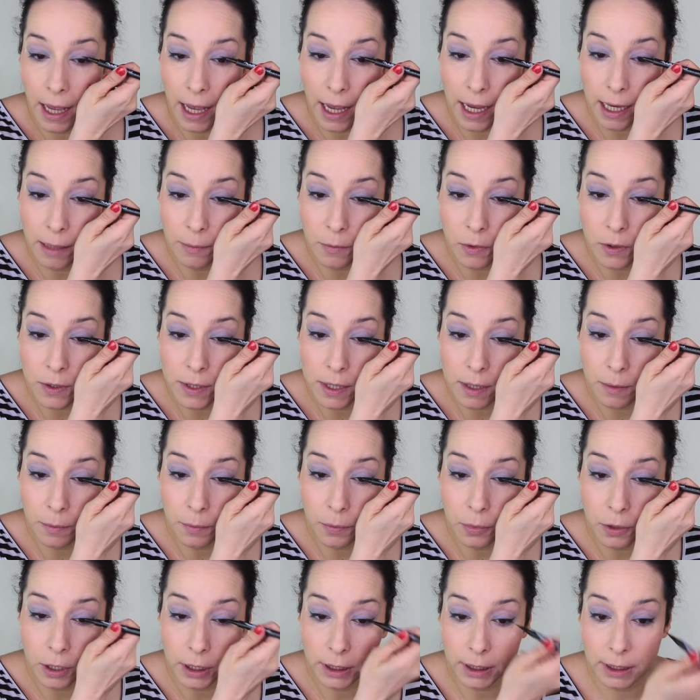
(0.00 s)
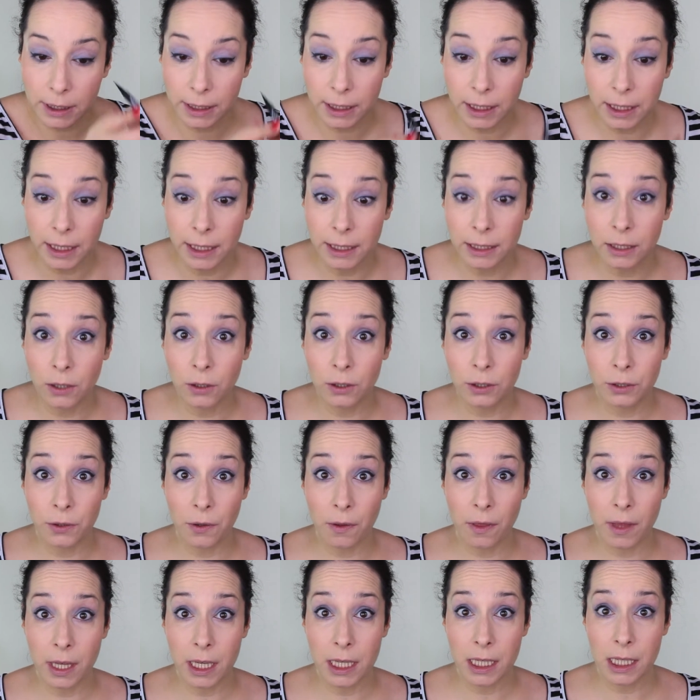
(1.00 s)
And most importantly, don't
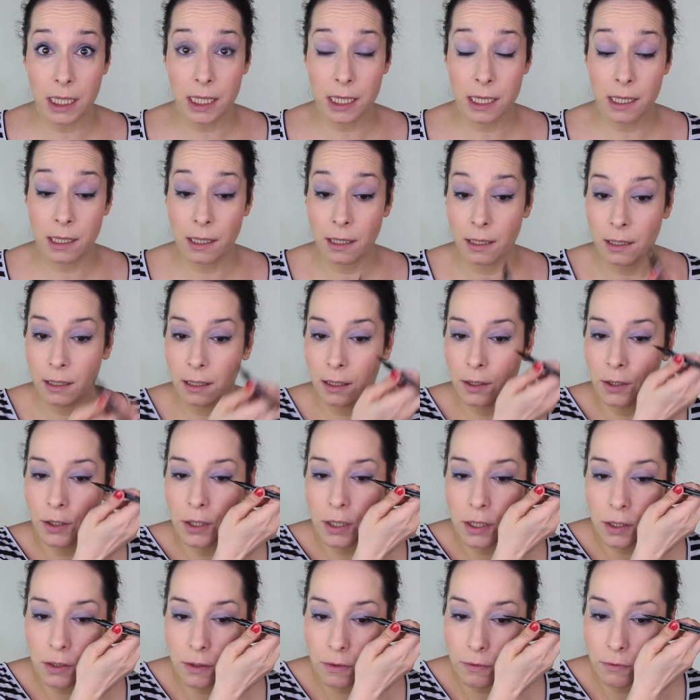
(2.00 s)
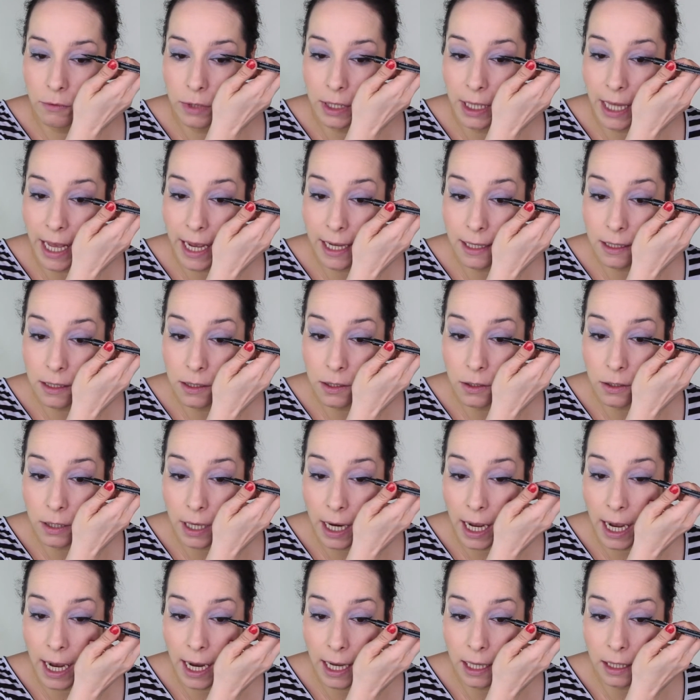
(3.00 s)
do this, just relax your
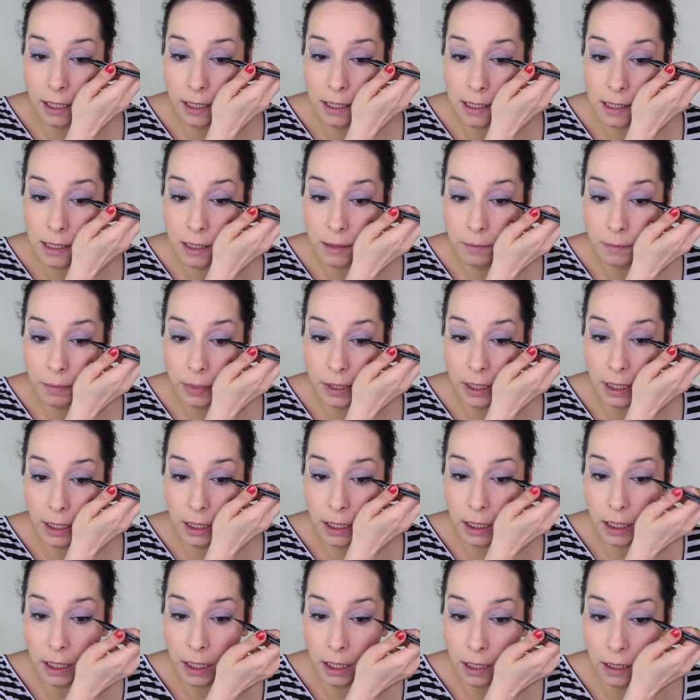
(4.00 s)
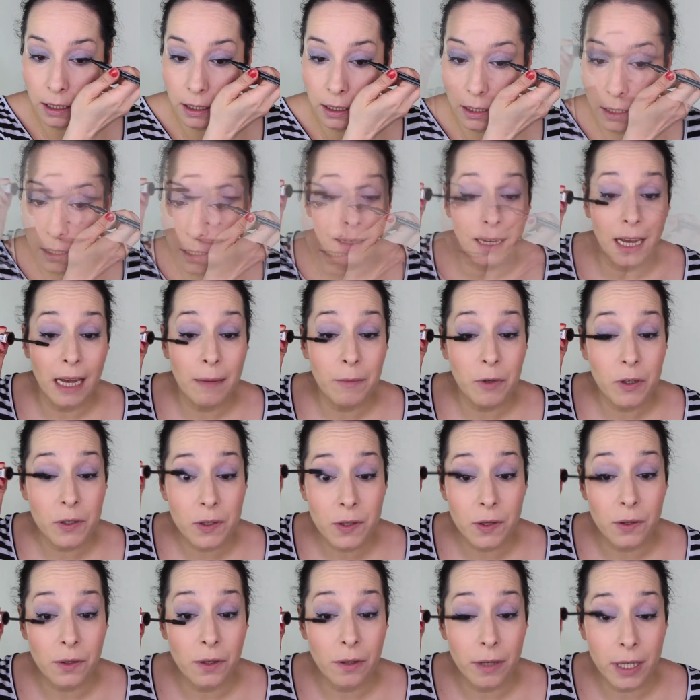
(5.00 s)
eyelids completely. I'm
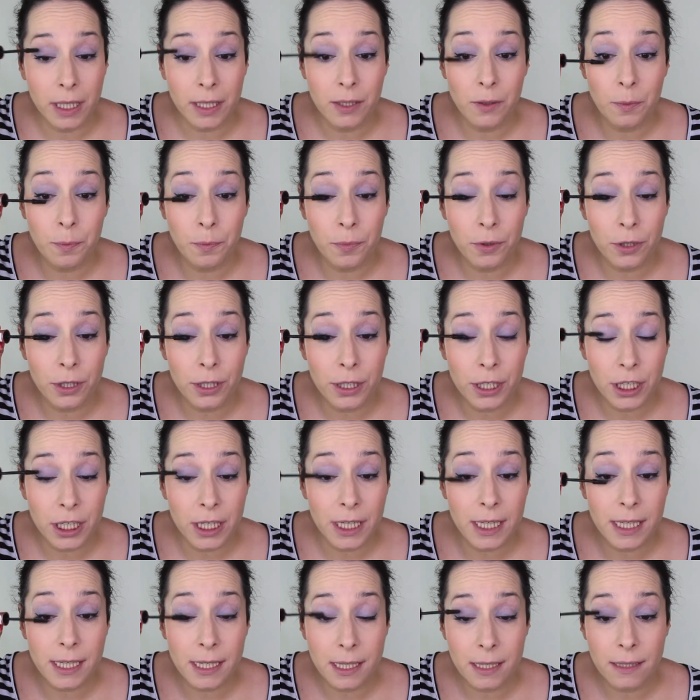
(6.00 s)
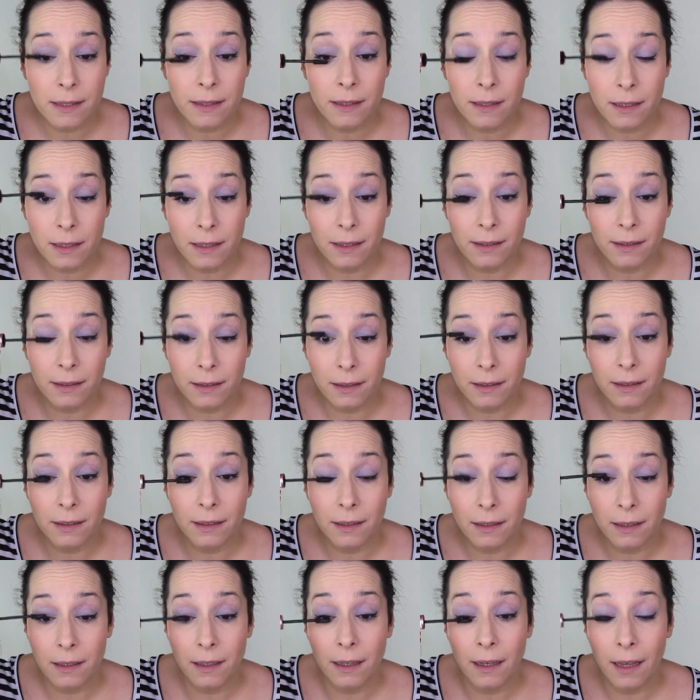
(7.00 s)
also going to purchase
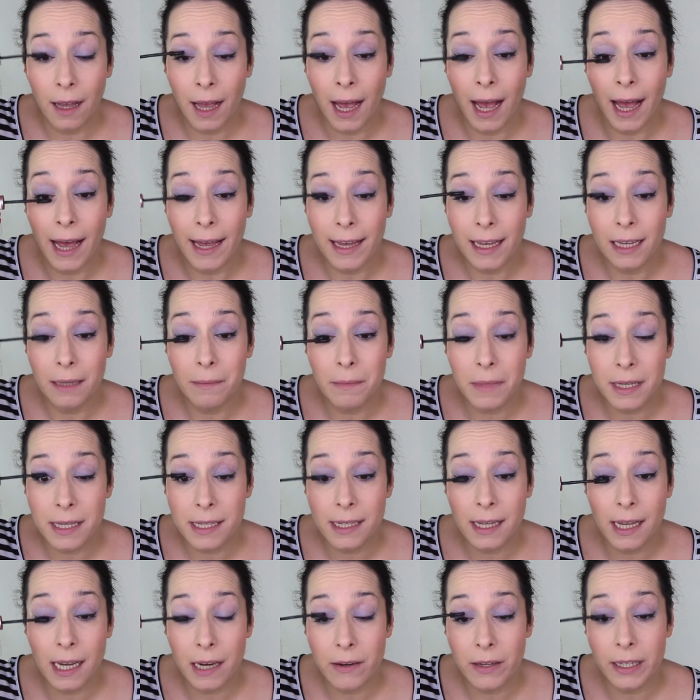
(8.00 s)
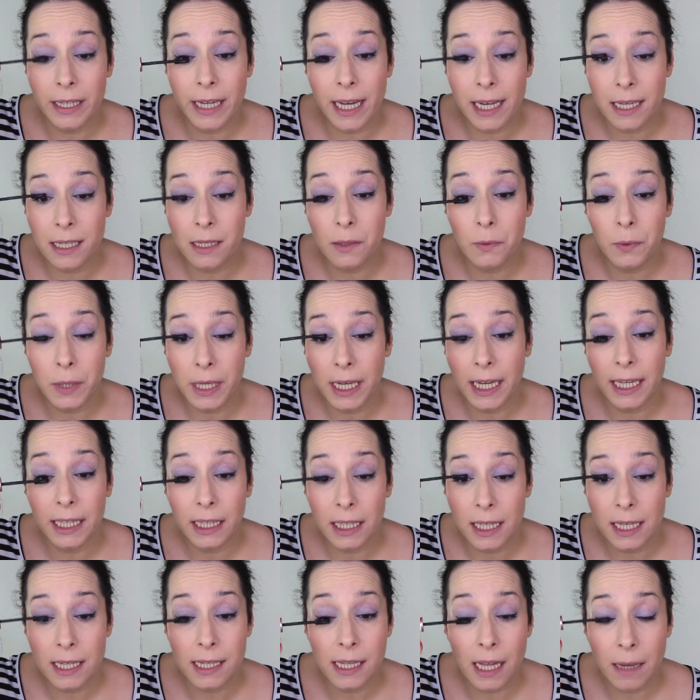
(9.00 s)
a high-end mascara next week,
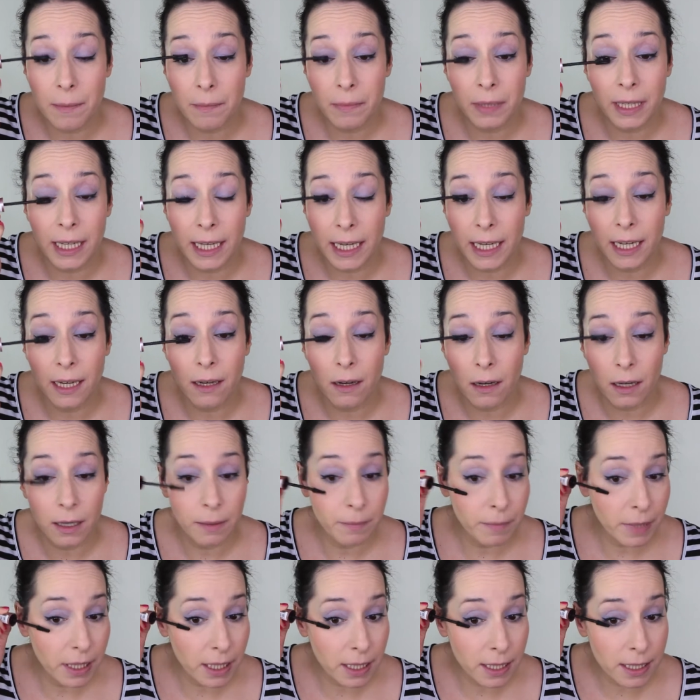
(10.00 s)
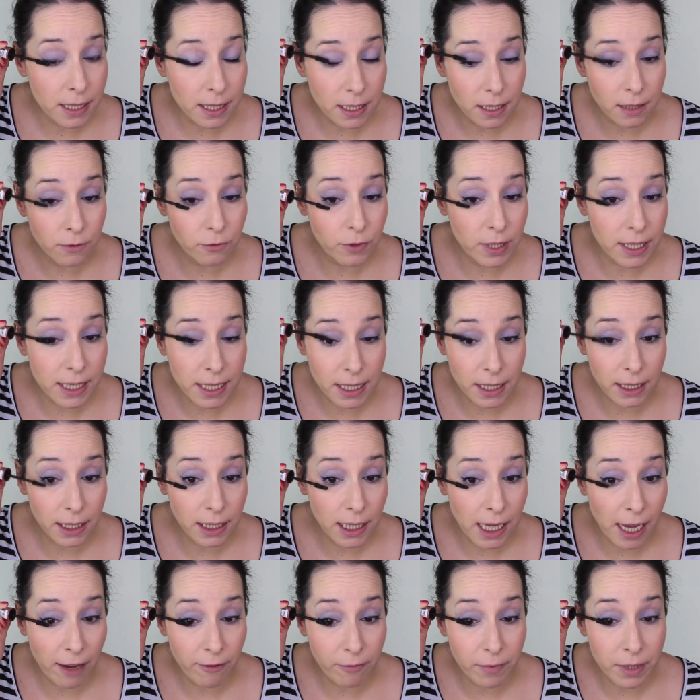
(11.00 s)
at least I'm planning on, because
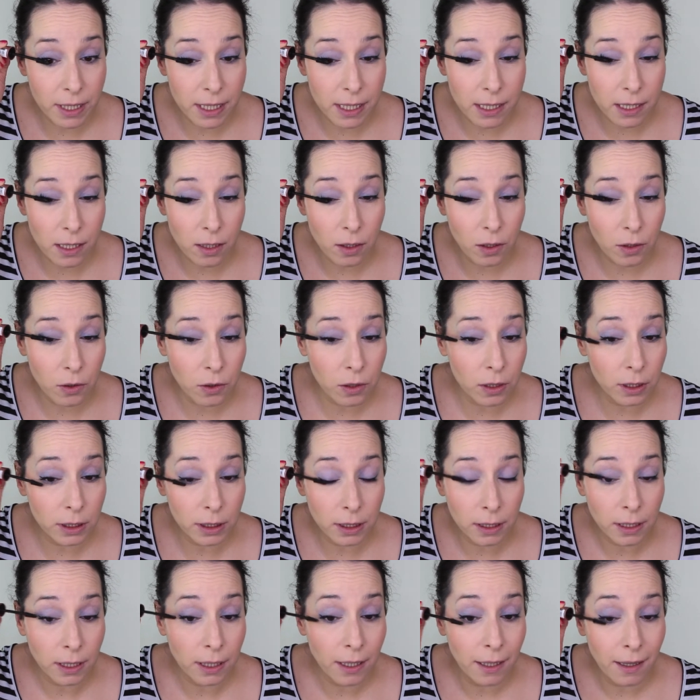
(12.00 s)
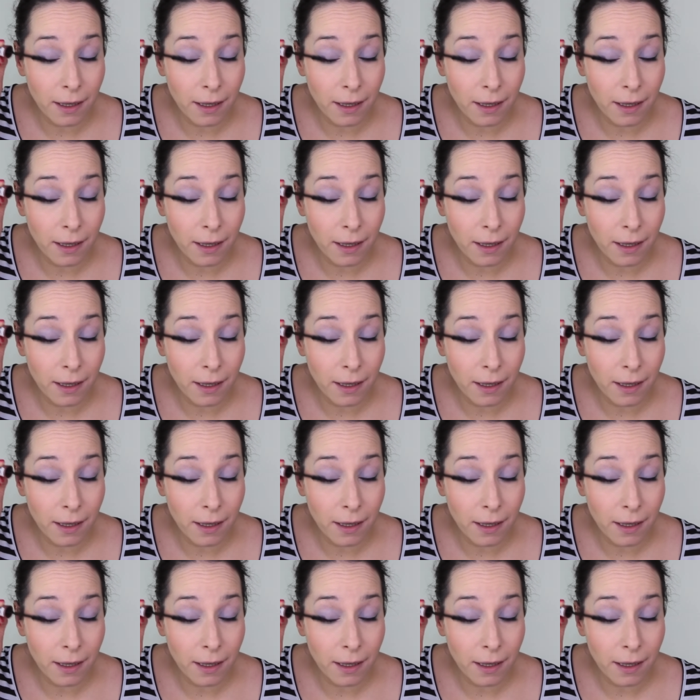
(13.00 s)
recently I've been so hooked